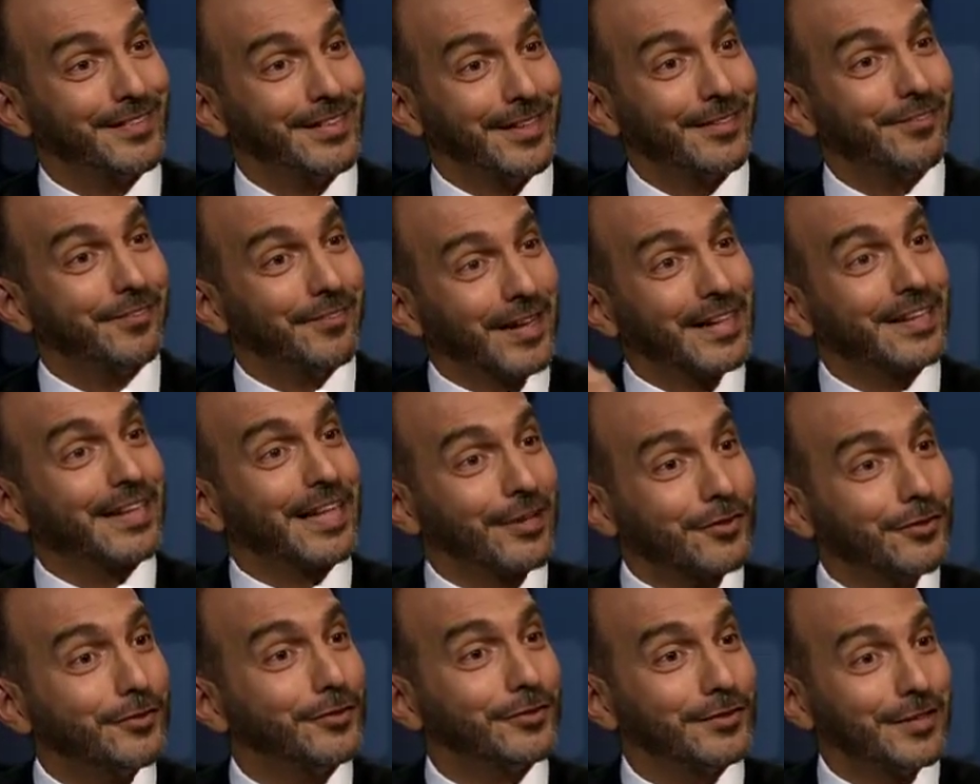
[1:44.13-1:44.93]
In fact,
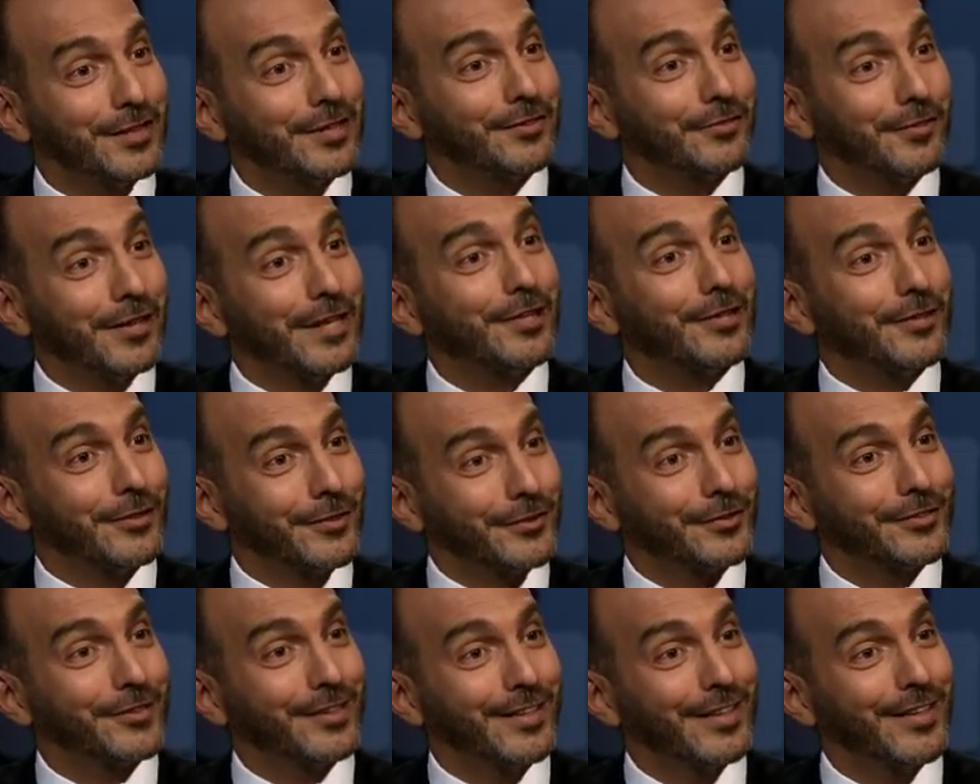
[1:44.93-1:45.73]
I use these
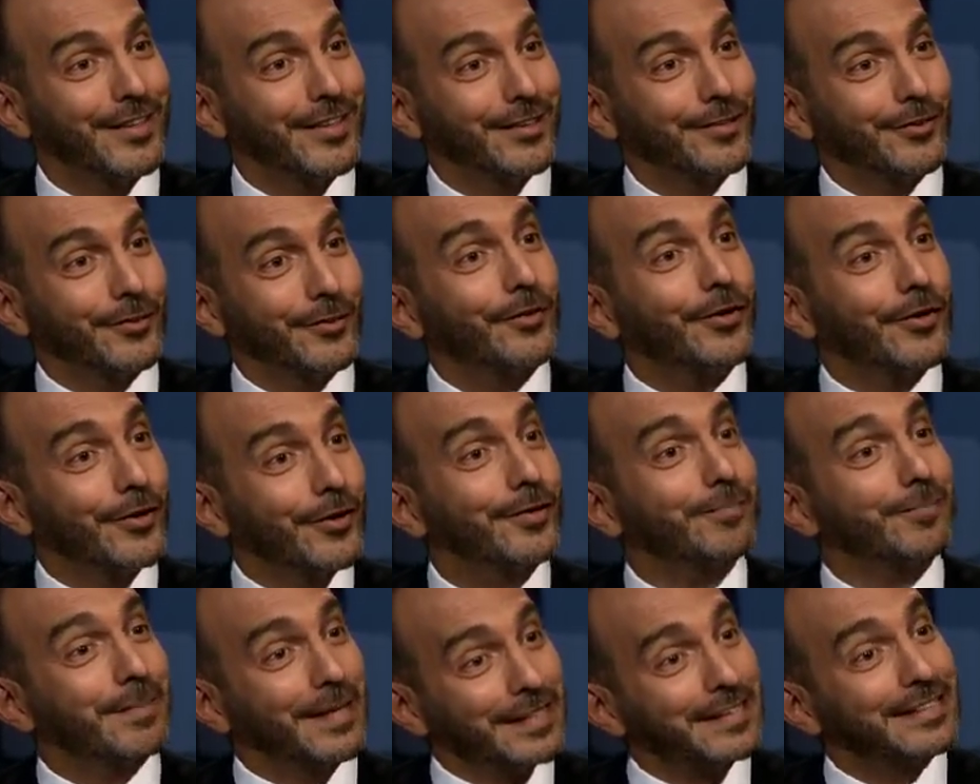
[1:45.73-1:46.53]
videos to
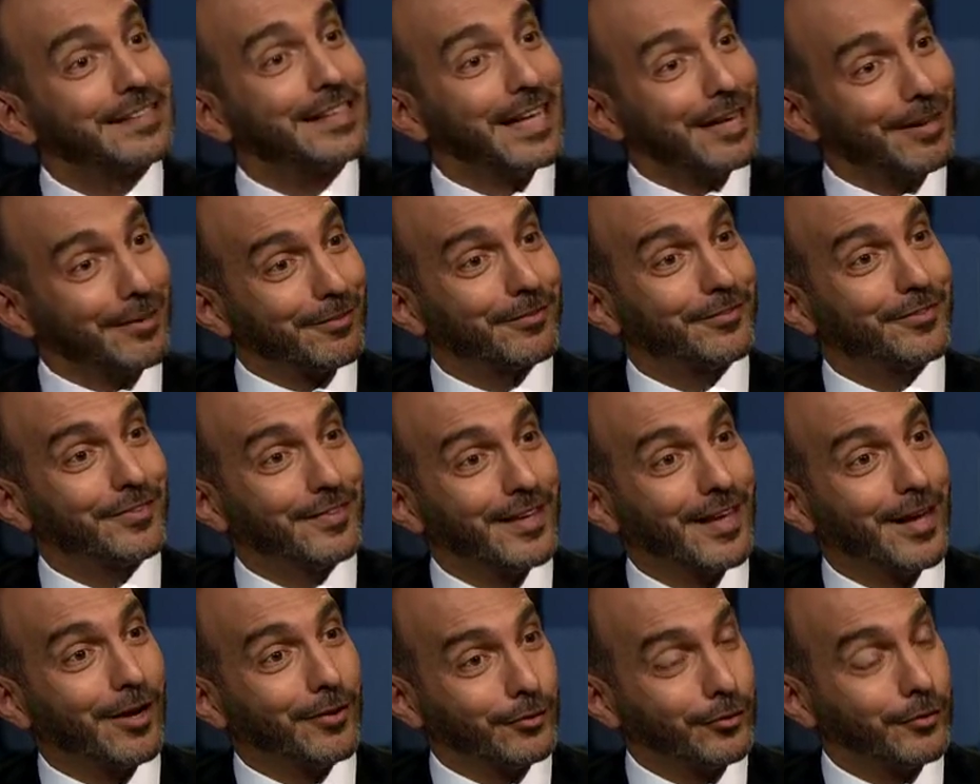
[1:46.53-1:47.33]
learn myself
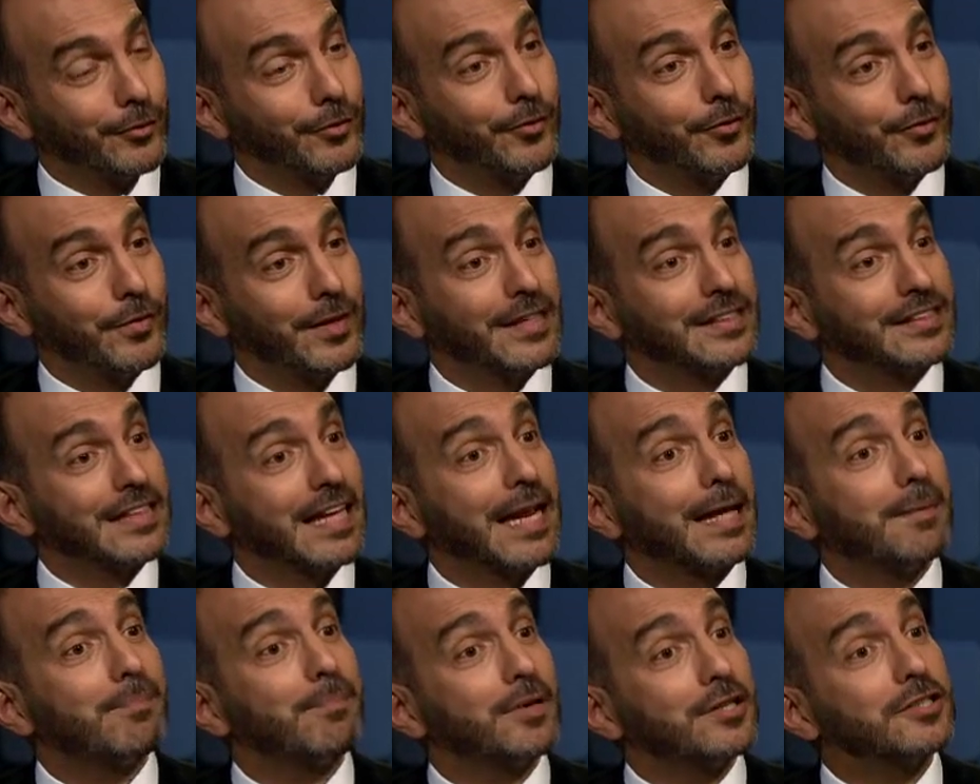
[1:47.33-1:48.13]
how to do things,
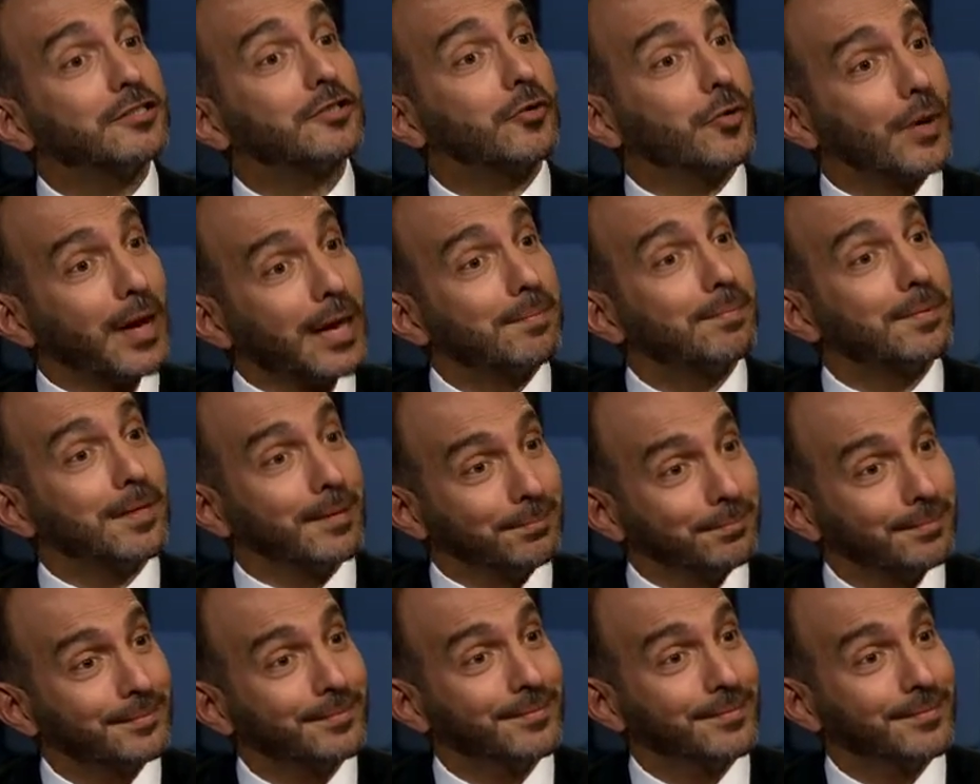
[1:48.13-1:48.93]
and I prescribe them